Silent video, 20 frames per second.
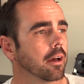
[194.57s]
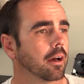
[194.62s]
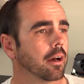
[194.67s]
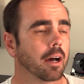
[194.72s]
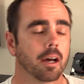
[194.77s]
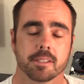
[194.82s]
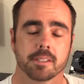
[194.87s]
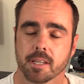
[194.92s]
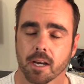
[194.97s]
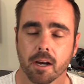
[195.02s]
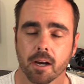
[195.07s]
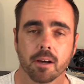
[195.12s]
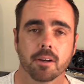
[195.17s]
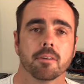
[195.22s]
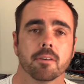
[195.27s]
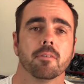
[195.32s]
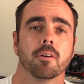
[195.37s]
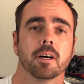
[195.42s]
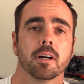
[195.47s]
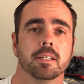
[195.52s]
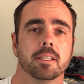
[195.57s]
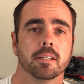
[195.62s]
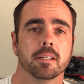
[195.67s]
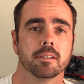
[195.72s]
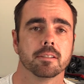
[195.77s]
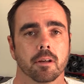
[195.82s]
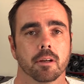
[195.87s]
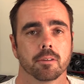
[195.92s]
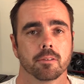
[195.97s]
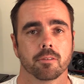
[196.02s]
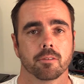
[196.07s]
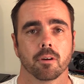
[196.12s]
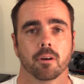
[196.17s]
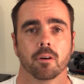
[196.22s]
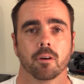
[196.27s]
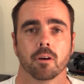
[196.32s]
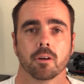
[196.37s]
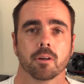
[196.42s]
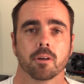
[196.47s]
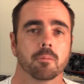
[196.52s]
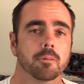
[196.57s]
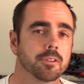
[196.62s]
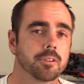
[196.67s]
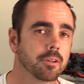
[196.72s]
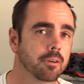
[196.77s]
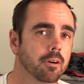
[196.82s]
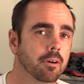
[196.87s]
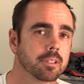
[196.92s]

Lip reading: a ton of ideas, so I don't want you